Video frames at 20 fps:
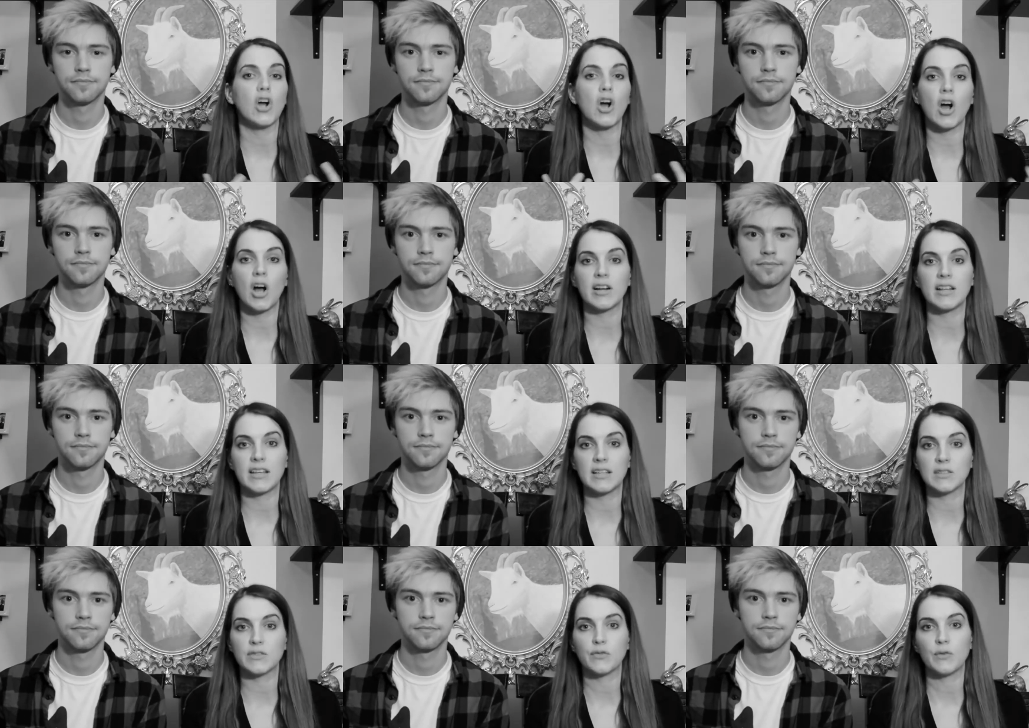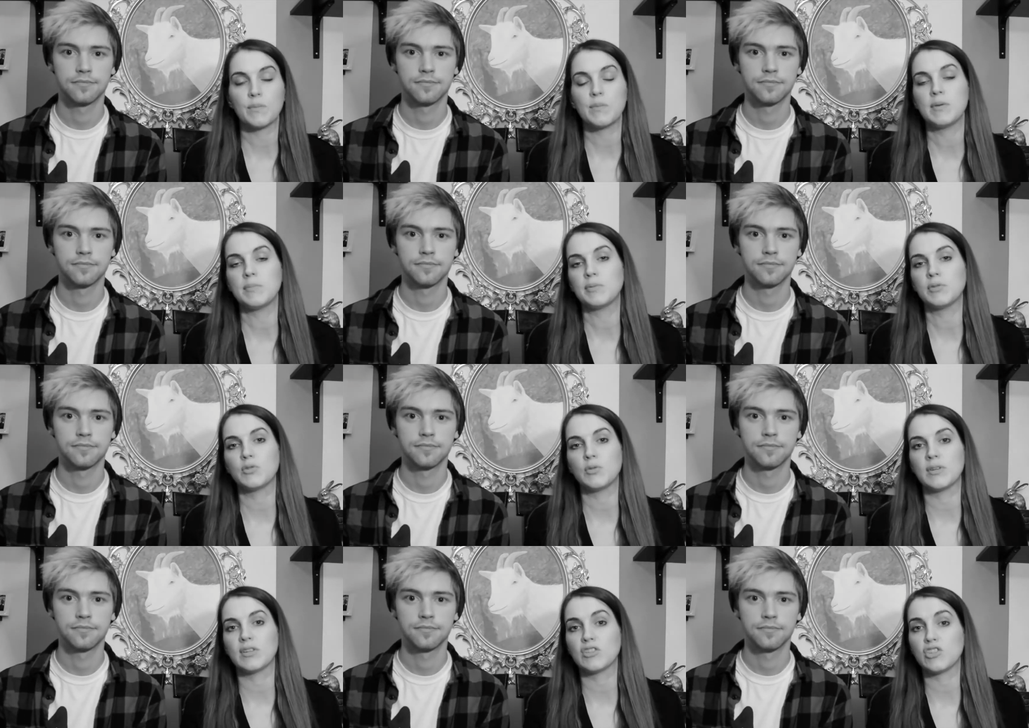Speaker 1: audience for people
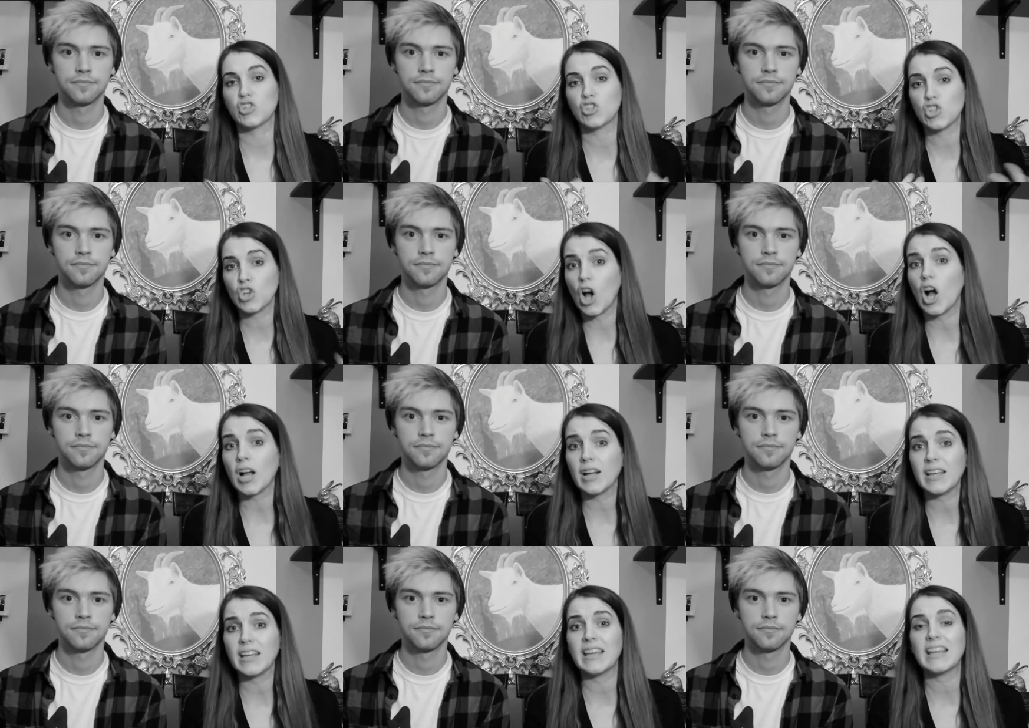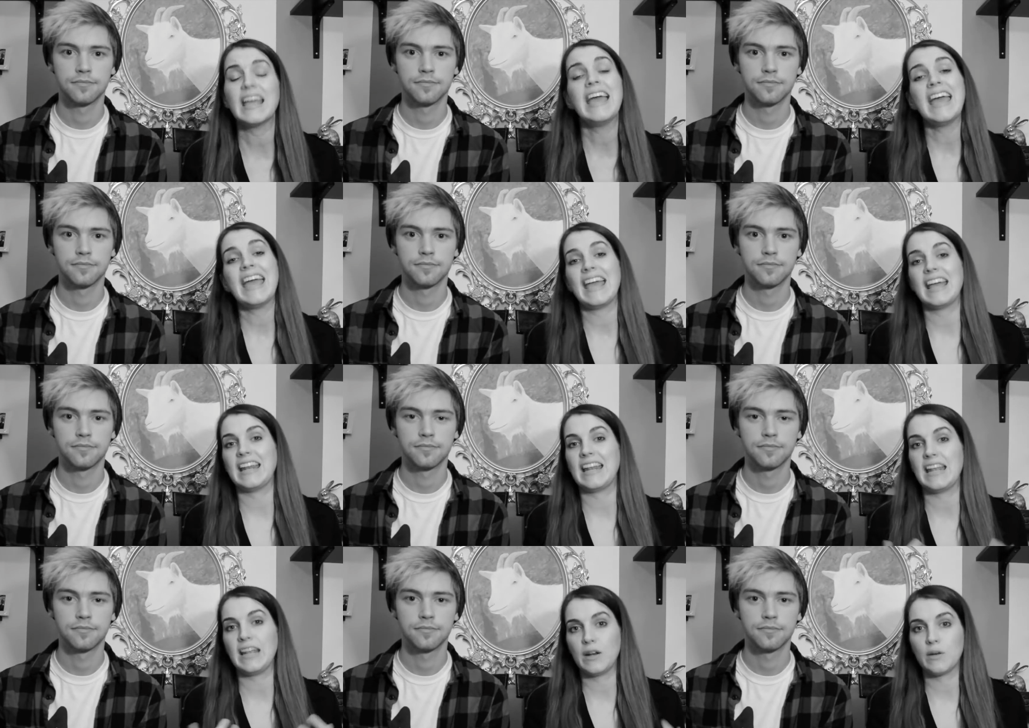doing shocking
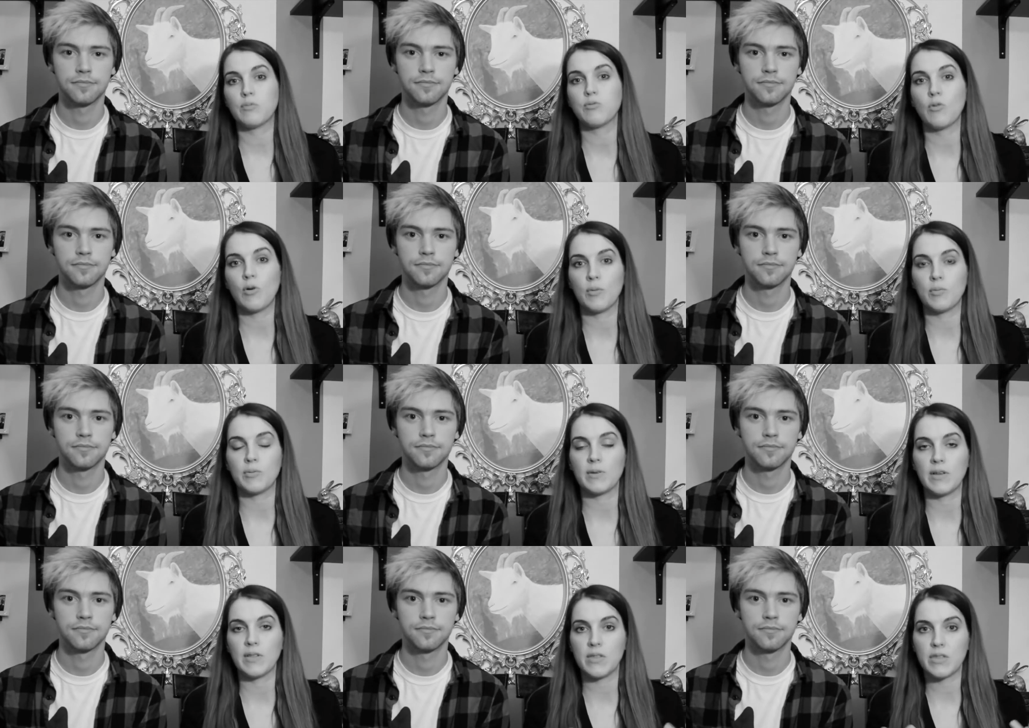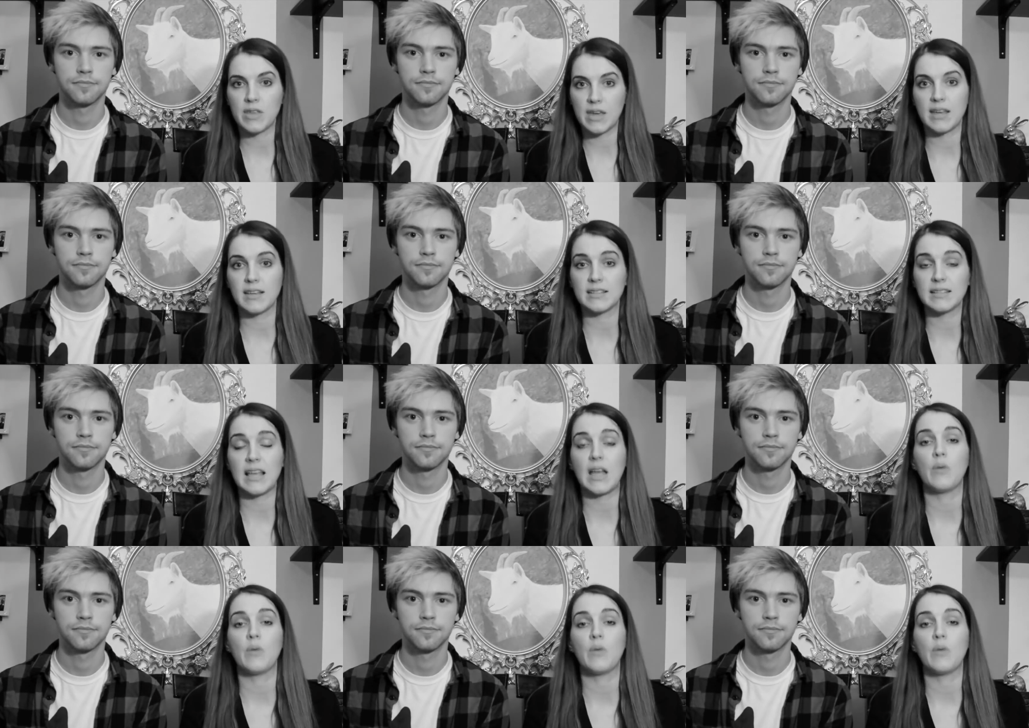and inappropriate things.